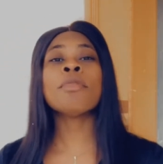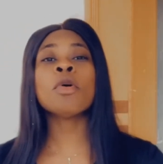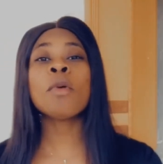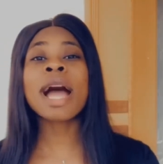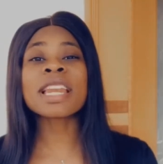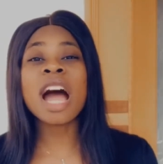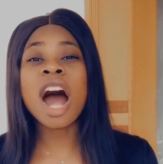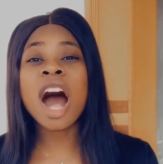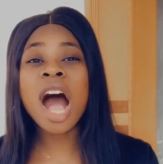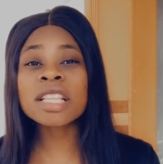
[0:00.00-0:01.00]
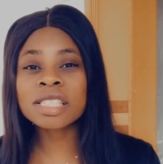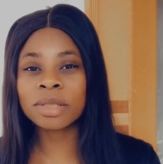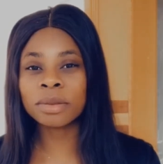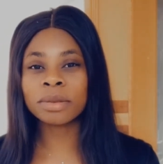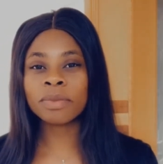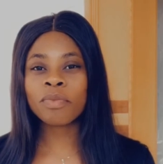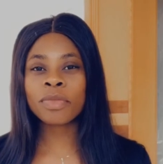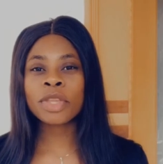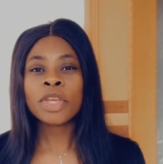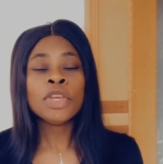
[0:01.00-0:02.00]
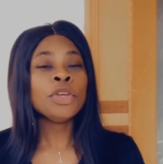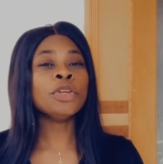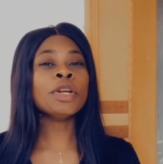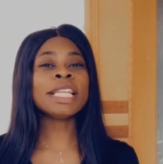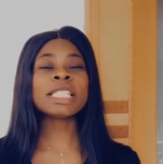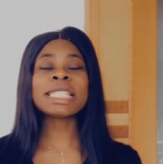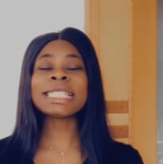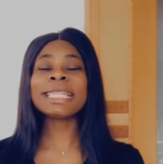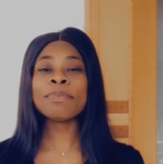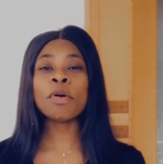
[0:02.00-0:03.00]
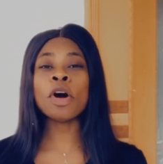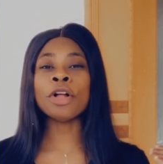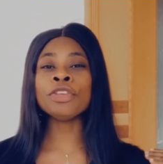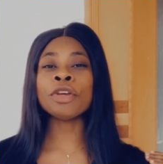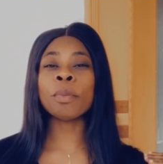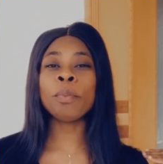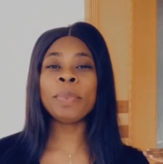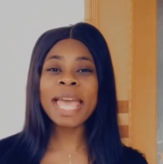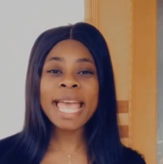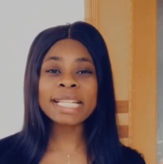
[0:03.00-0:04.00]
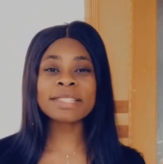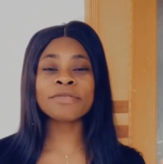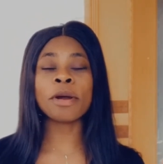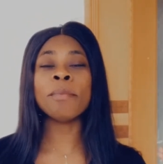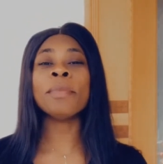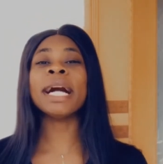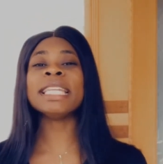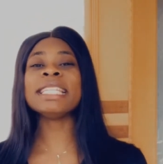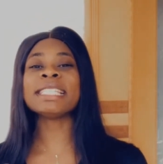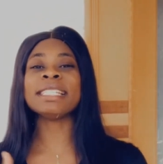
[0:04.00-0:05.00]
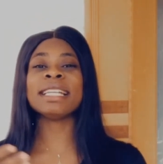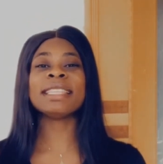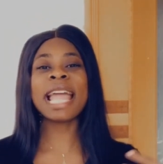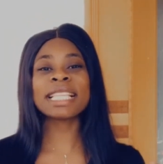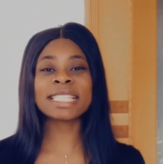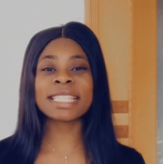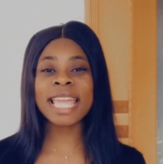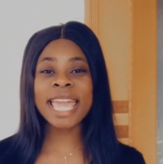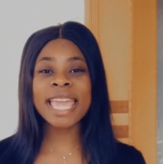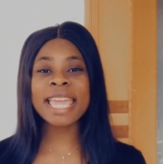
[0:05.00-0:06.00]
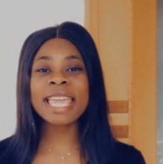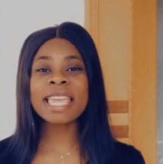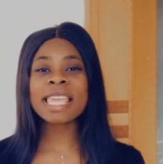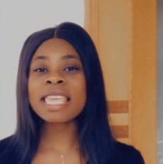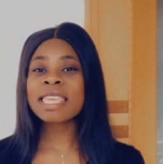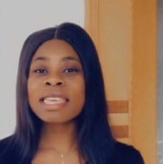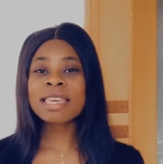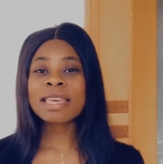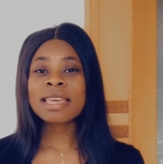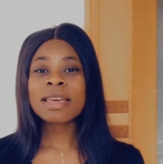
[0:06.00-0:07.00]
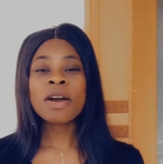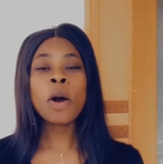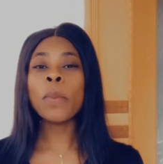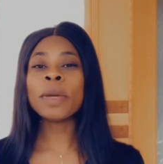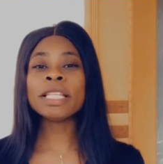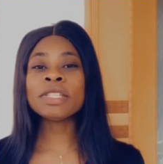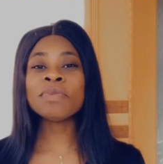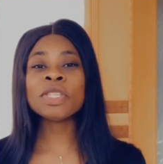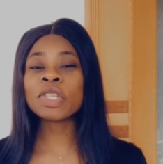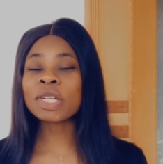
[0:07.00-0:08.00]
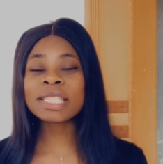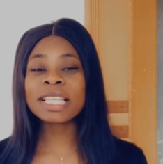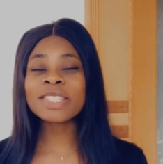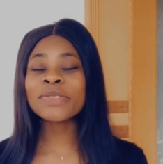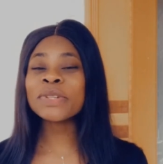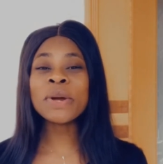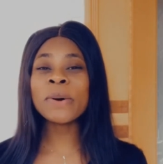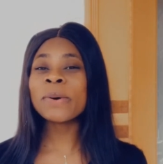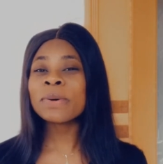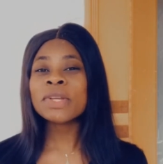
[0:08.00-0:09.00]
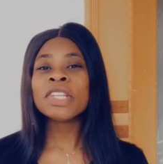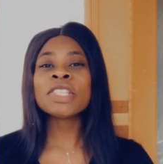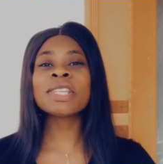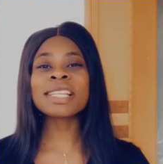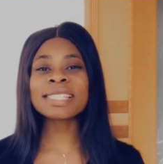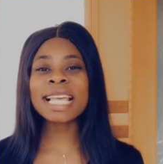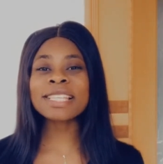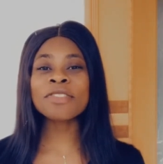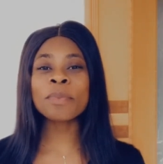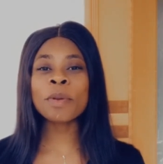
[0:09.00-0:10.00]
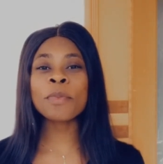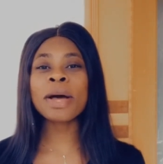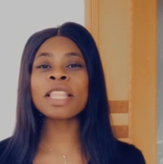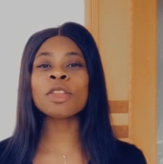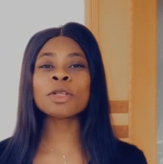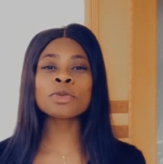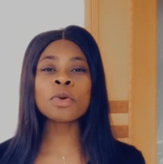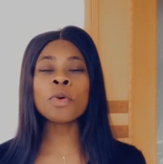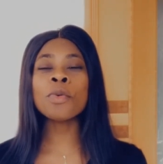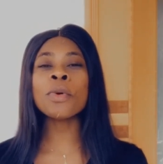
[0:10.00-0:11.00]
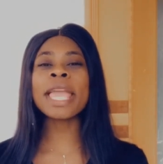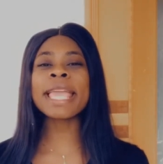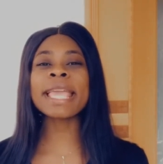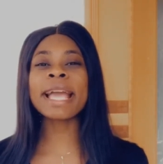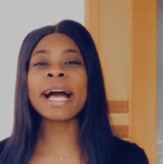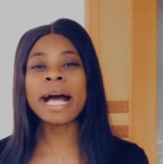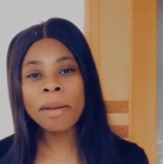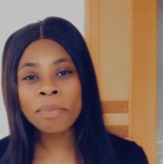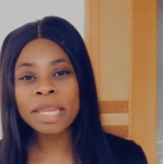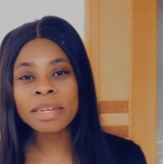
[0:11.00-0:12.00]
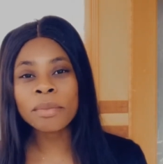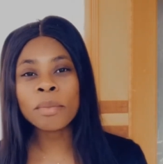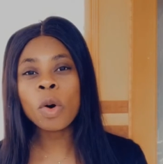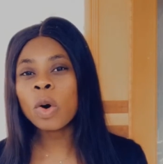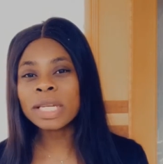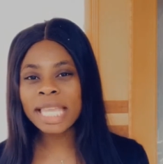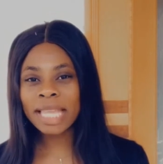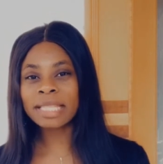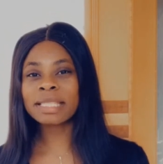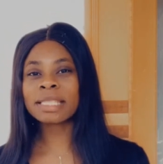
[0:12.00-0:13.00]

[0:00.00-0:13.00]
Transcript: one, hustle. You don't need to sleep on your bed from morning to the next day hoping to be successful. No, successful people are those who wake up in the mornings,